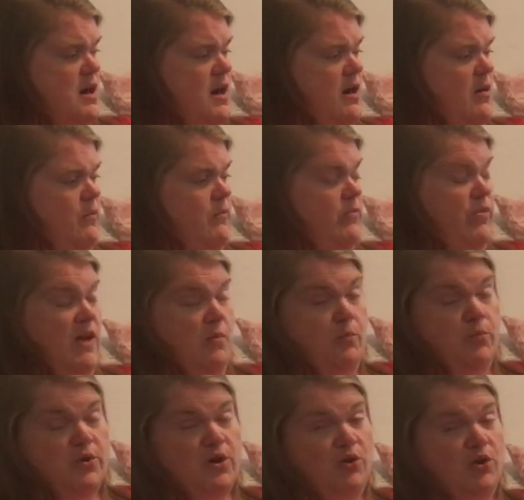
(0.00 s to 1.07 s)
um,
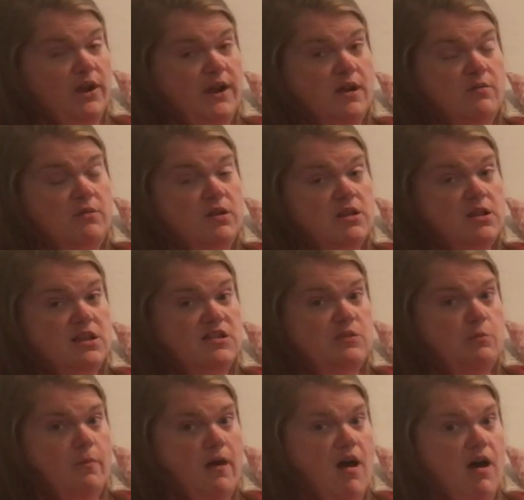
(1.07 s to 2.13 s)
they programmed this
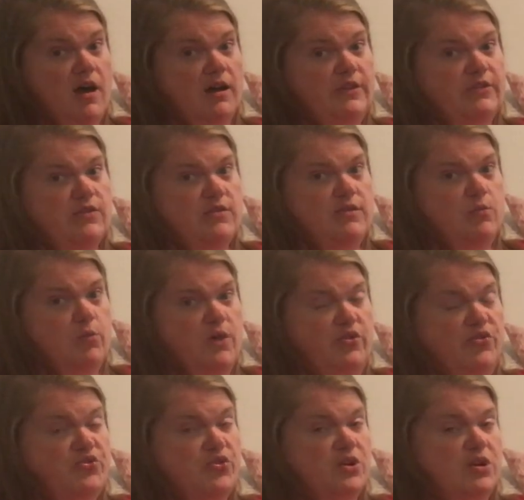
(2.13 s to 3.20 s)
box
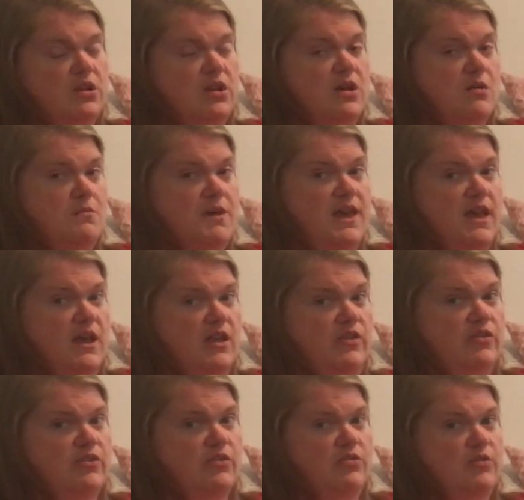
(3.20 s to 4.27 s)
with certain
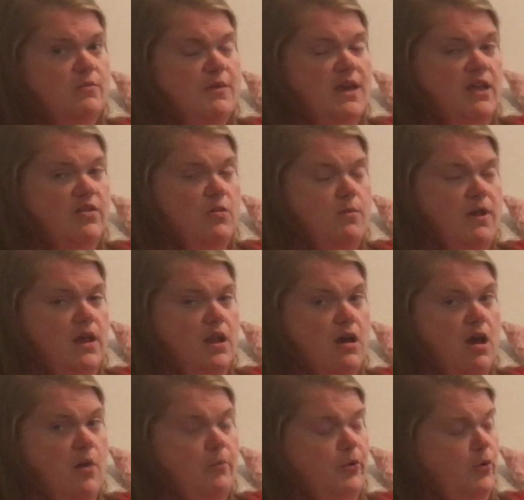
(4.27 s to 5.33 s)
commands to make the bed
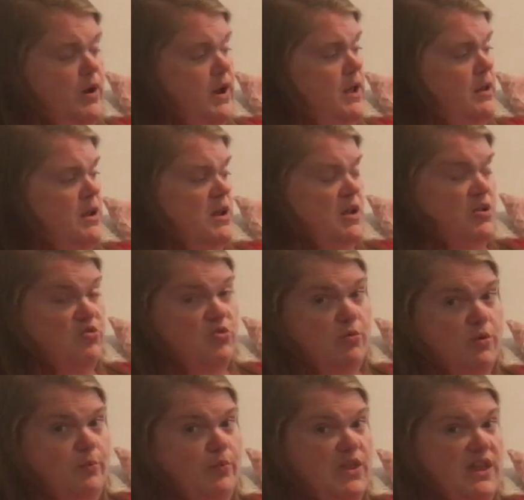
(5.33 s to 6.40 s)
operate, to
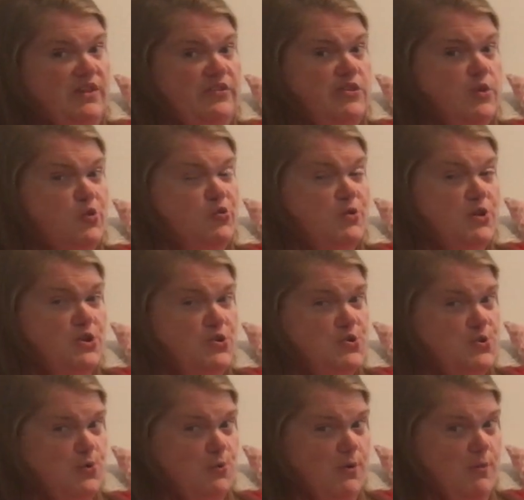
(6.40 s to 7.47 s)
replace the
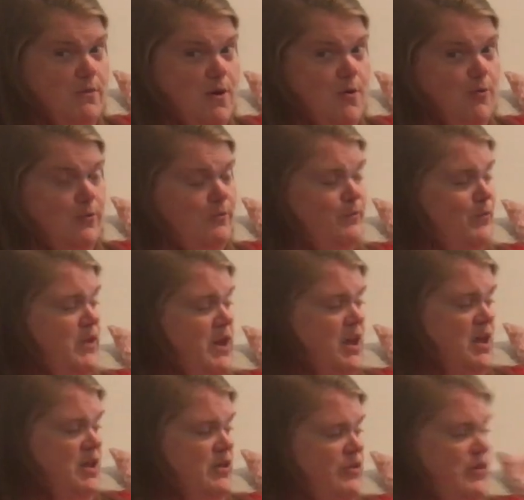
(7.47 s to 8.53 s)
traditional remote.
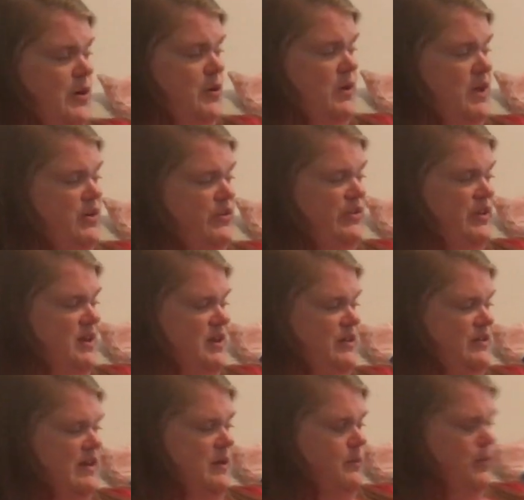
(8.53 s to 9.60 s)
So here's an
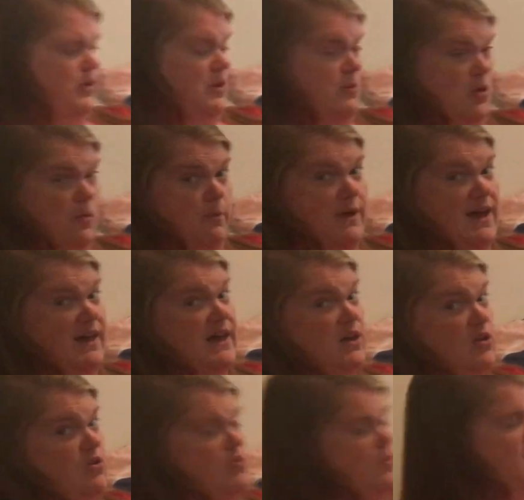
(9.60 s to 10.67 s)
example. I'm going to back
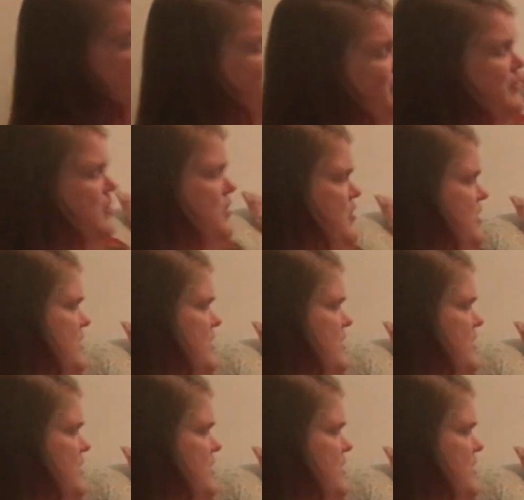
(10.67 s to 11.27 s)
out of the way so you